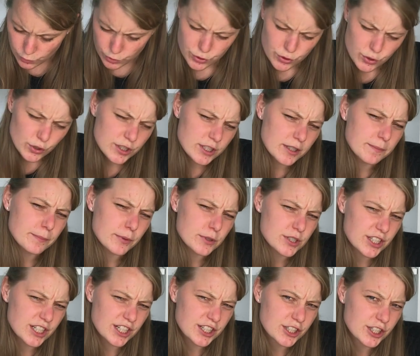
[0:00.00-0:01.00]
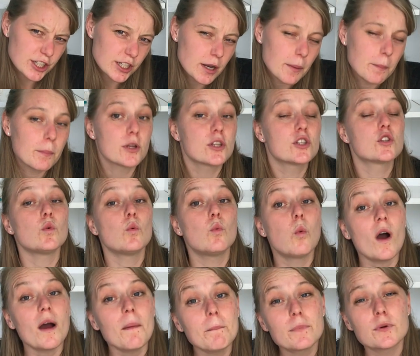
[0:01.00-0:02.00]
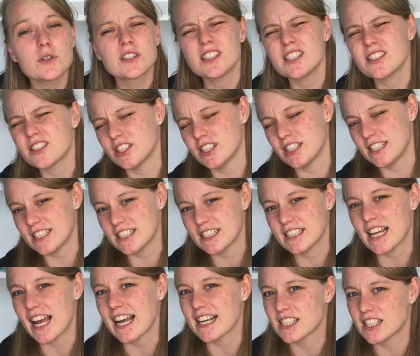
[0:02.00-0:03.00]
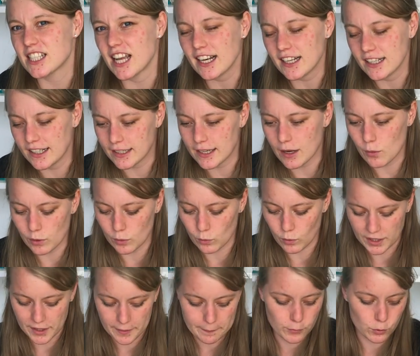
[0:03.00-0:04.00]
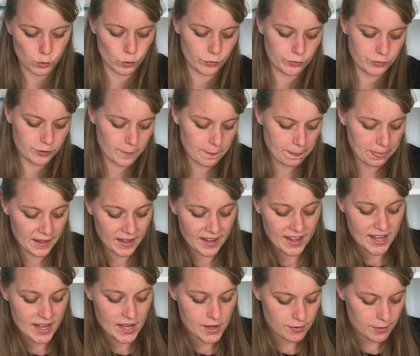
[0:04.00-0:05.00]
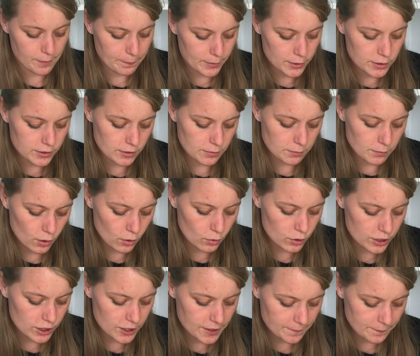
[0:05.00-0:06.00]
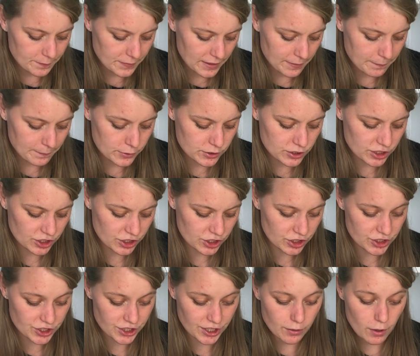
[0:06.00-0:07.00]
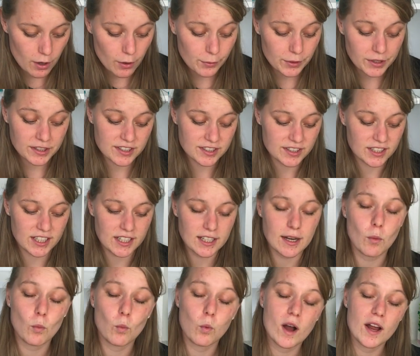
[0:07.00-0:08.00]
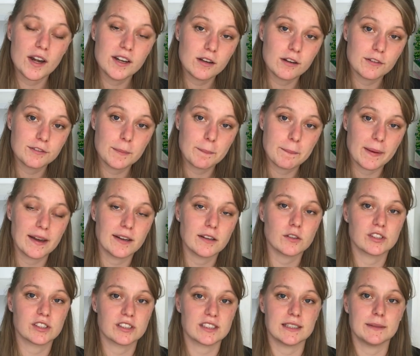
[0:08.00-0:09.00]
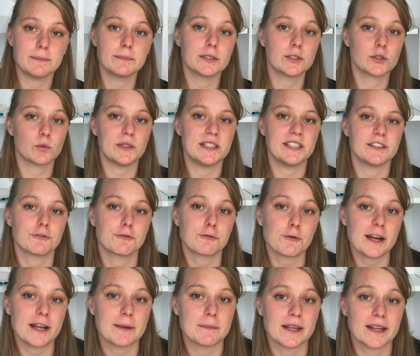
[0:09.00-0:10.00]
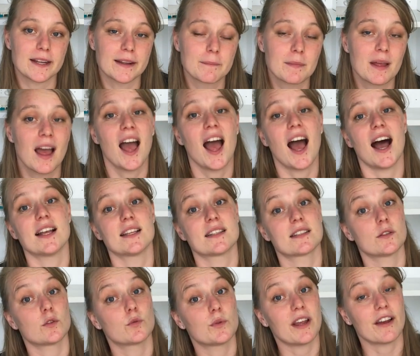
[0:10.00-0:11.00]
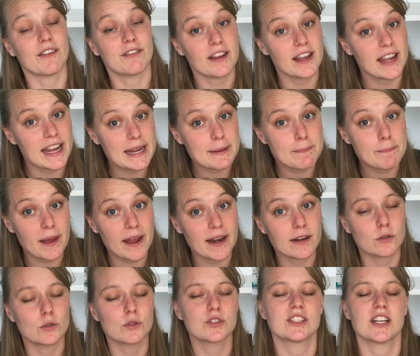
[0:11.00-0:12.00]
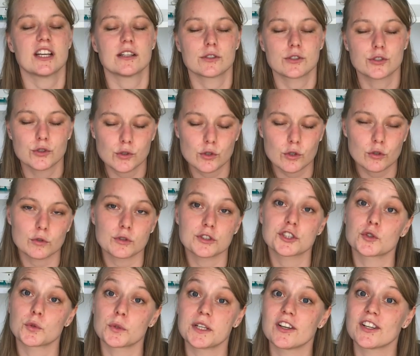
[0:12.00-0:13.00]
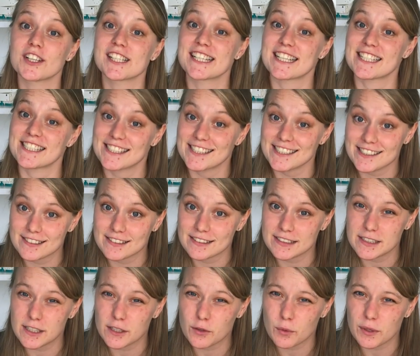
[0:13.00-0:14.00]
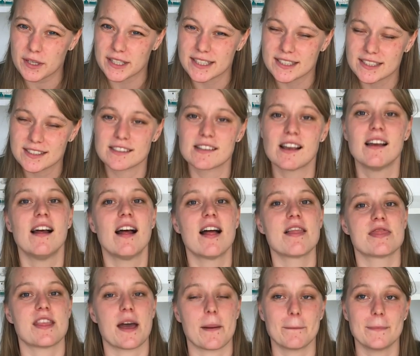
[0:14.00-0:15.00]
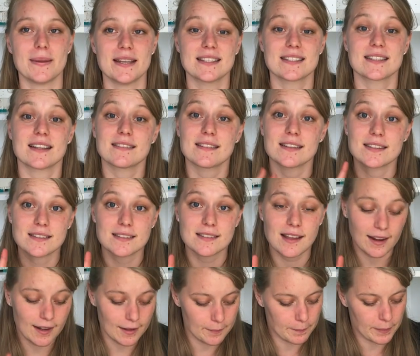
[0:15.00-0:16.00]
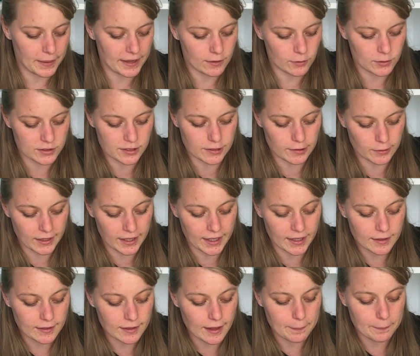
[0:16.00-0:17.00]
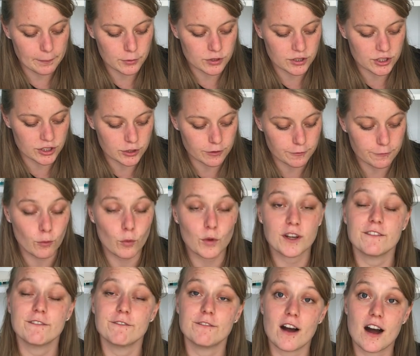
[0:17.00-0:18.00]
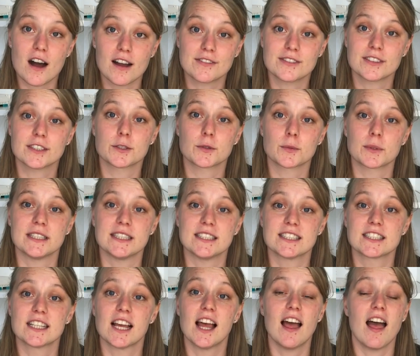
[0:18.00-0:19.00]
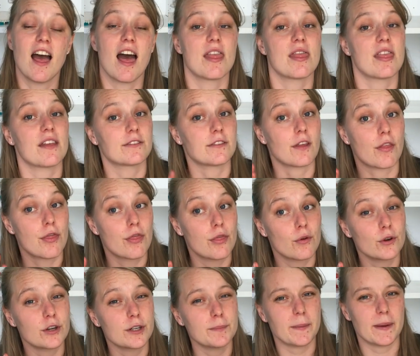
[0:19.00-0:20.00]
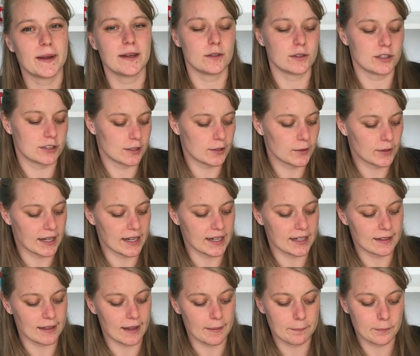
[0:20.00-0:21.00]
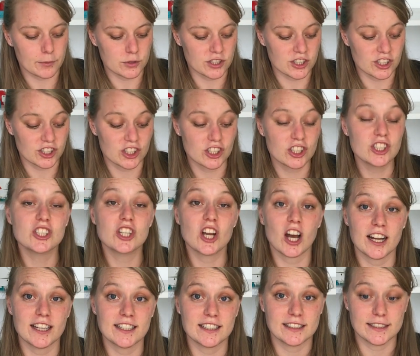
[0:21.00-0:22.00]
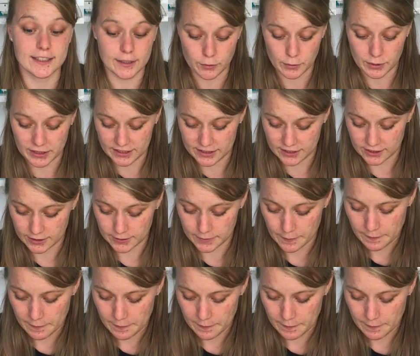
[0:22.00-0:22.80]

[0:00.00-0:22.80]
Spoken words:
a certain position. But to what position is it exactly that we want to move? If I put the motor in position 0, you see that one of the panels is in between the framing. And since we have 8 panels and a circle is 360 degrees, that means that the second panel is located at position 45 degrees and that the third panel is located at position 90 degrees.